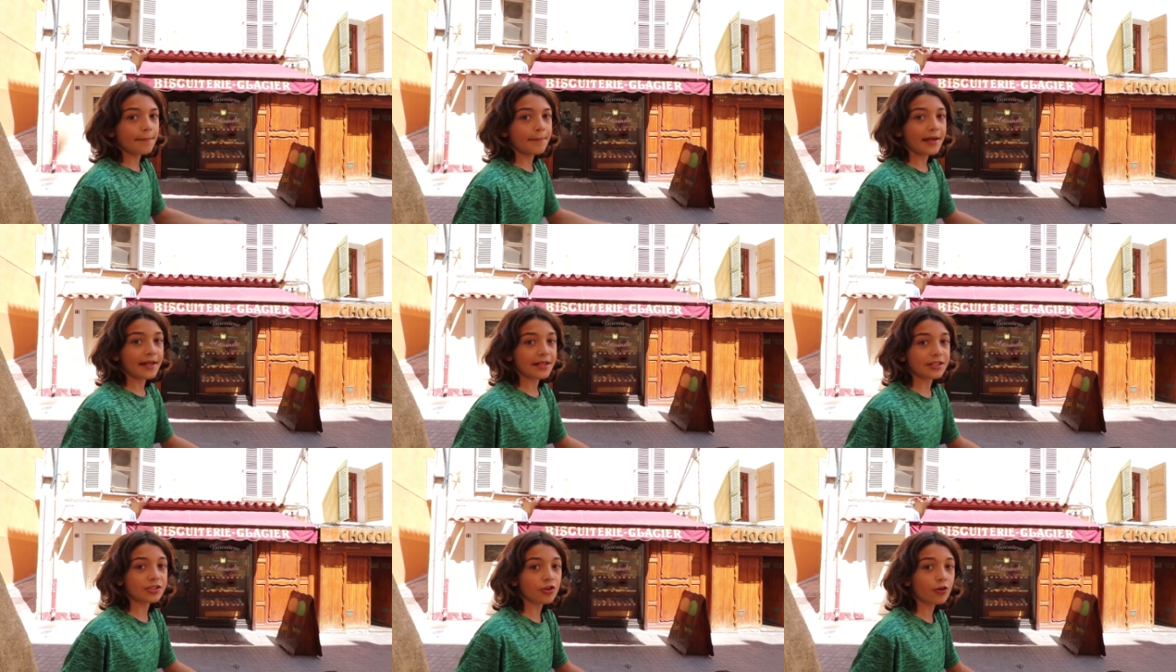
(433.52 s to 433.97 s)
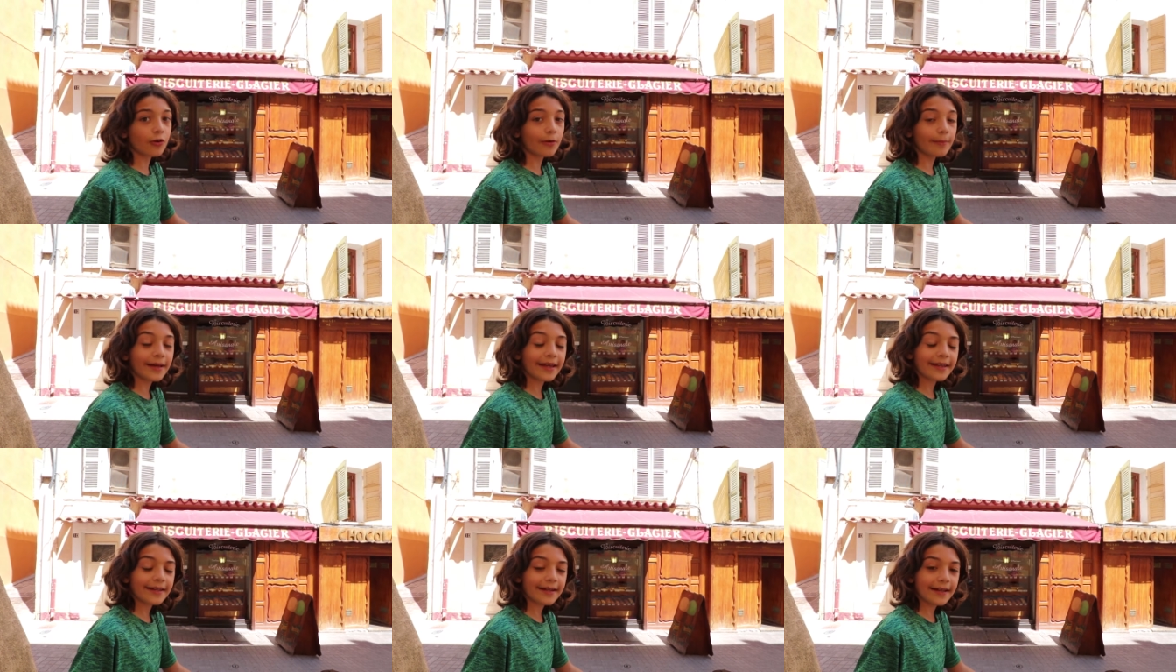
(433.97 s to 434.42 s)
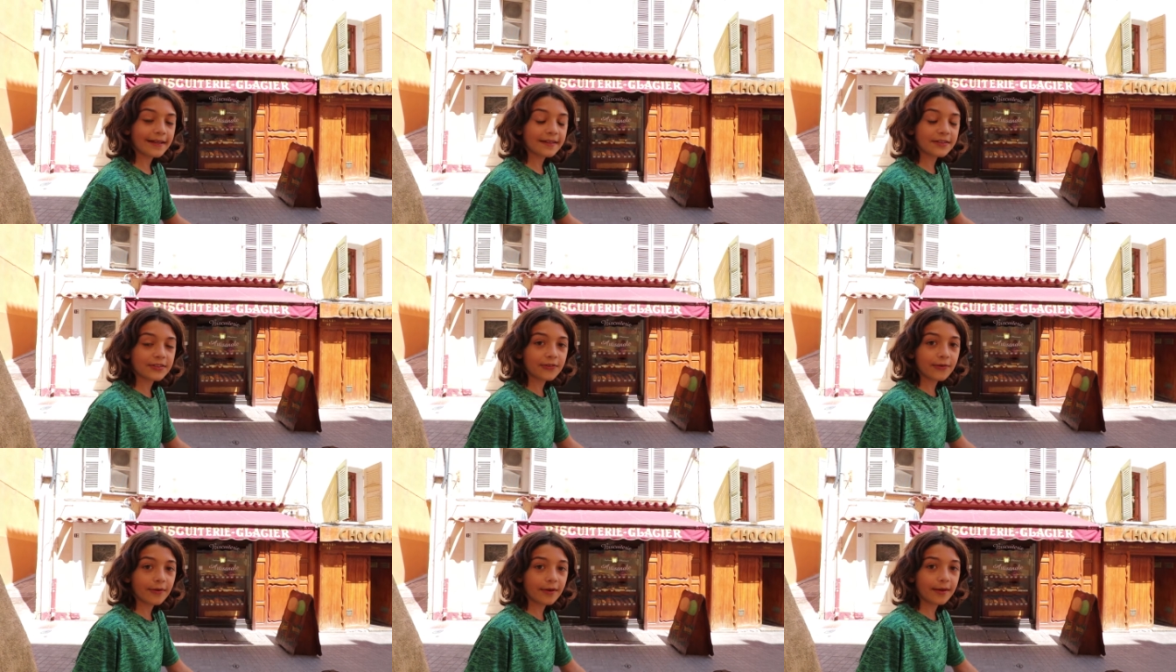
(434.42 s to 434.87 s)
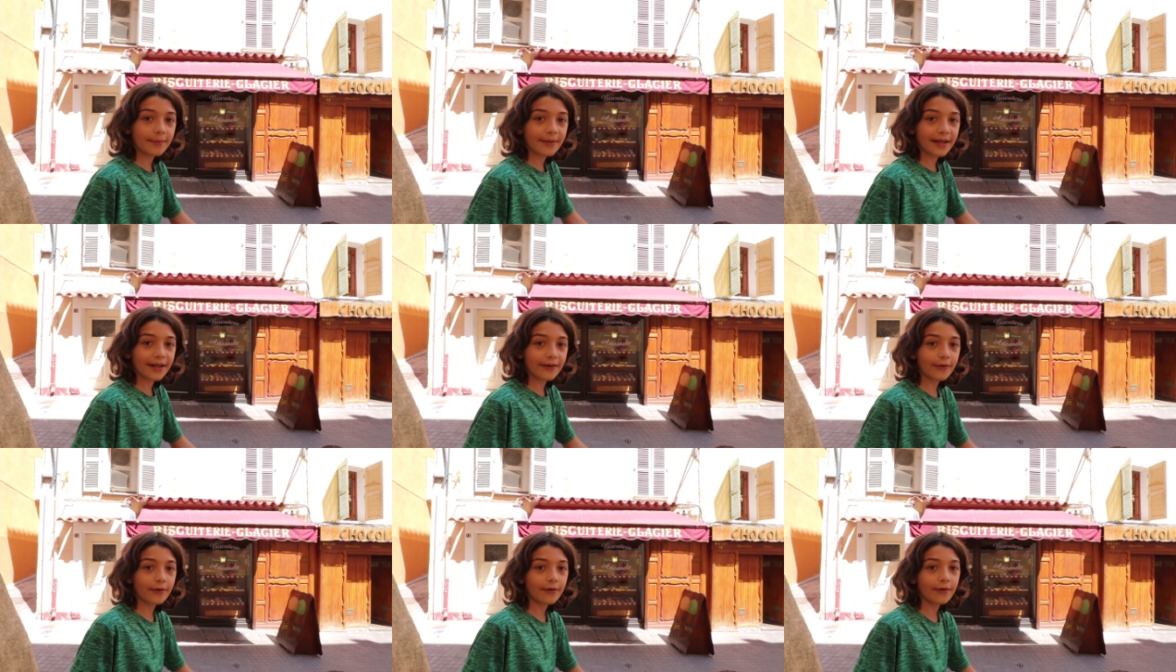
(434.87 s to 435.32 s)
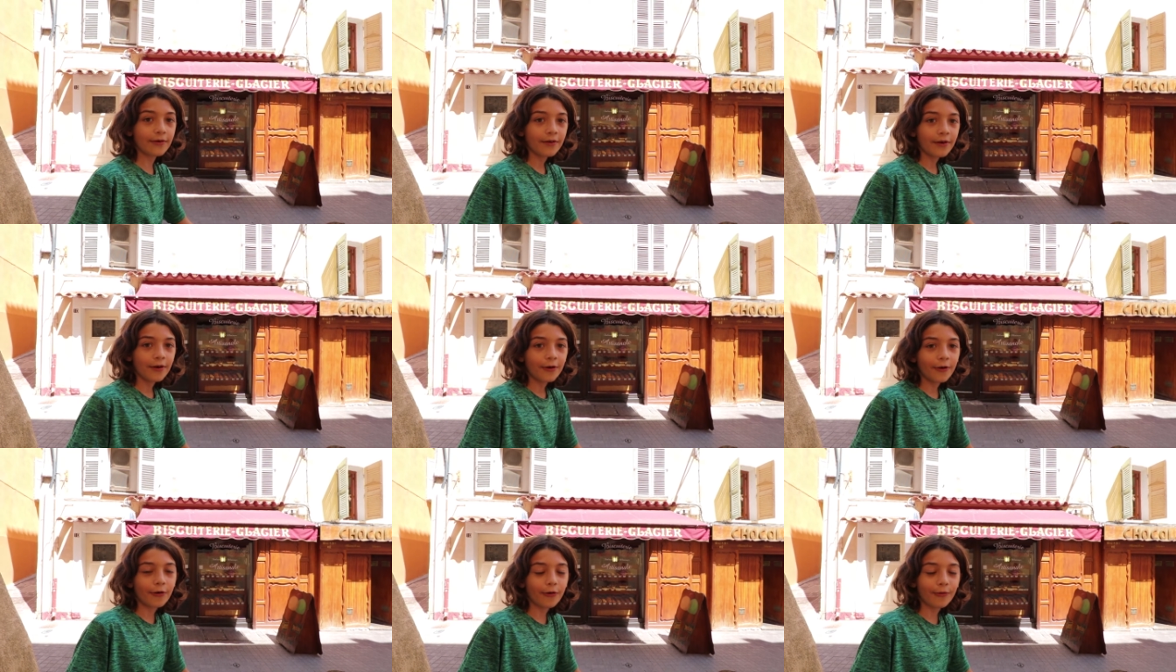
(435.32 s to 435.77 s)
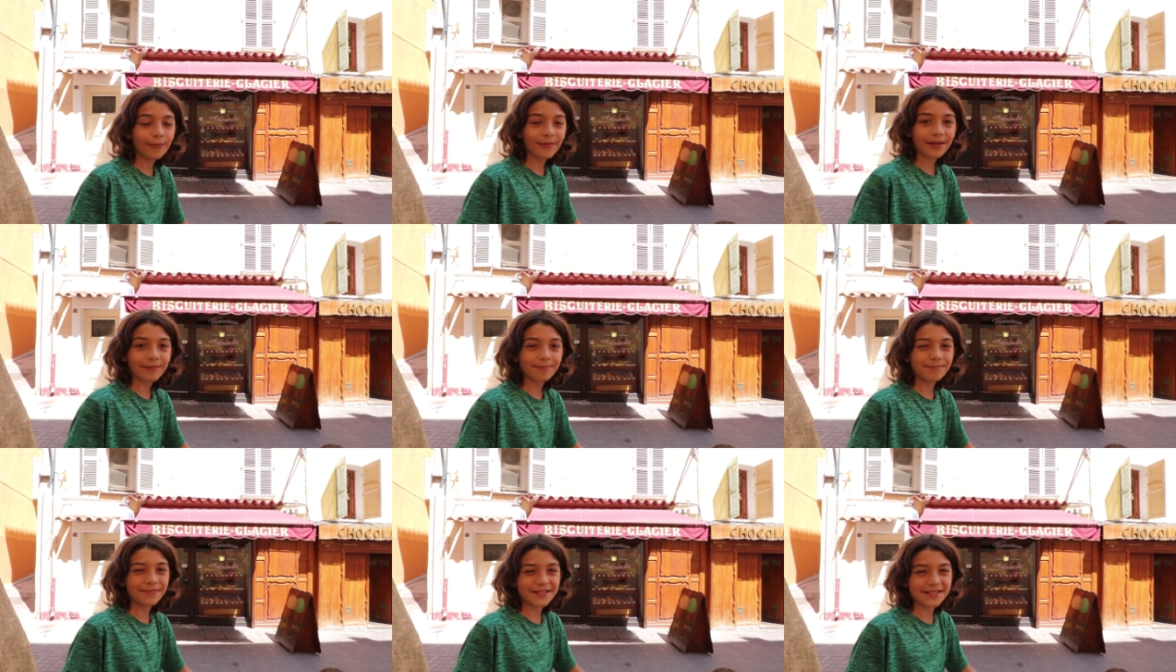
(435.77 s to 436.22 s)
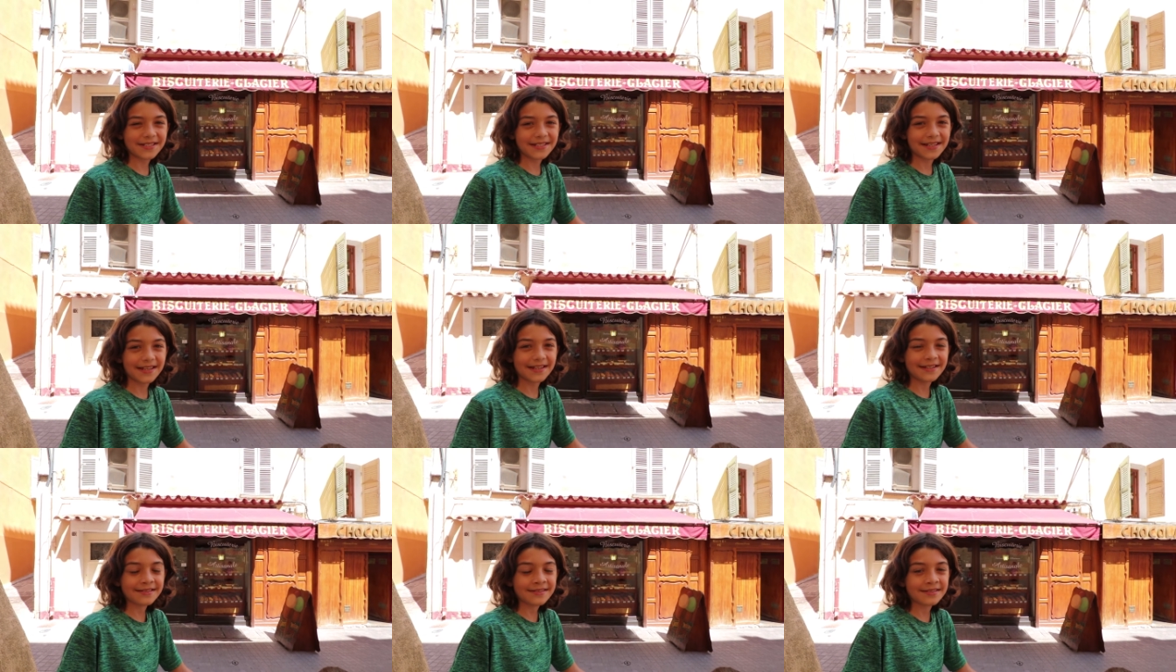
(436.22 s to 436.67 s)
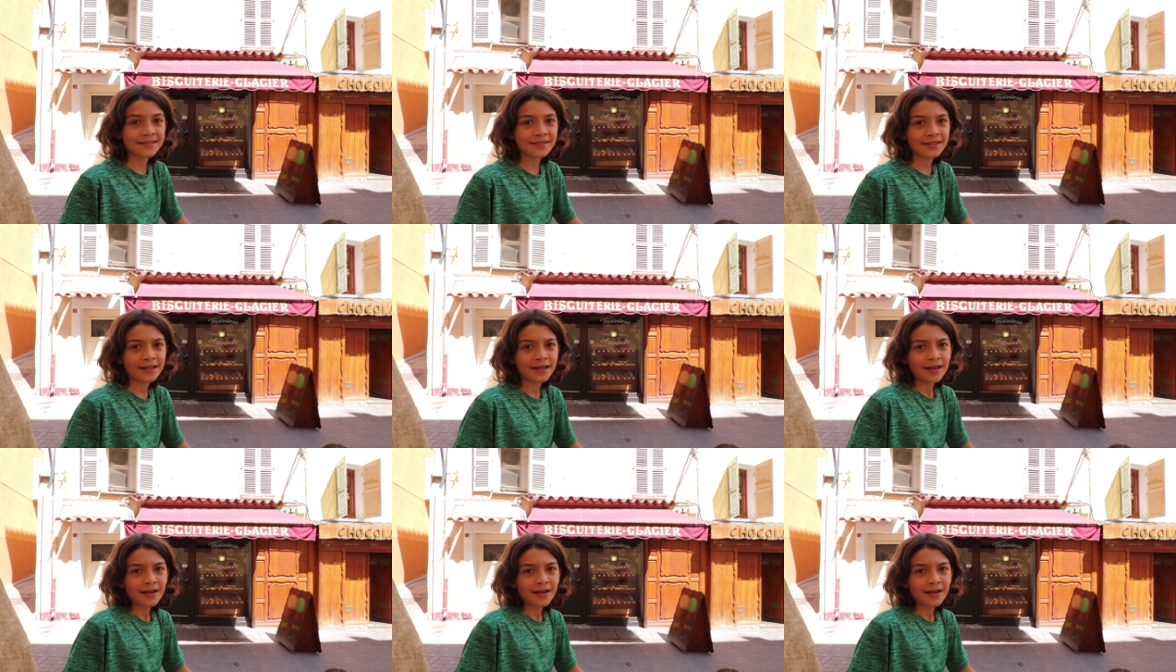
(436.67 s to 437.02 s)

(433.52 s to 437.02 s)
It makes homemade ice cream and homemade biscuits.